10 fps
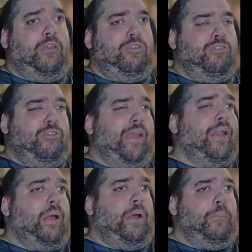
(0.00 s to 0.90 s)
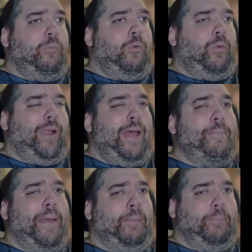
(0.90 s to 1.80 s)
shit on Mortal
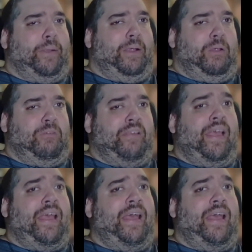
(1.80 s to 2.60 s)
Kombat players.